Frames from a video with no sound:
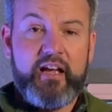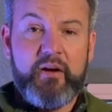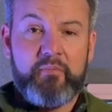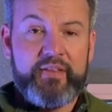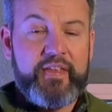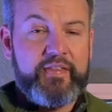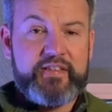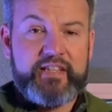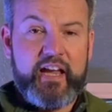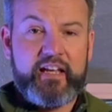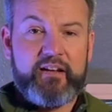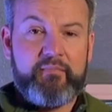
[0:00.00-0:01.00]
But then the
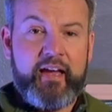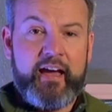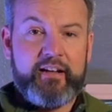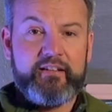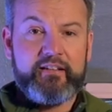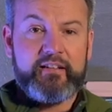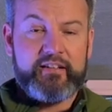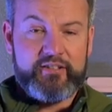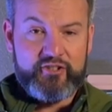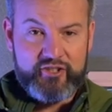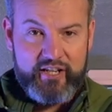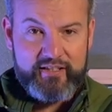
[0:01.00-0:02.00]
second man,
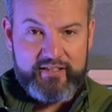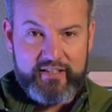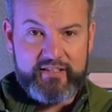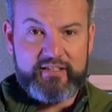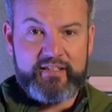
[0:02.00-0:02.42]
Jesus,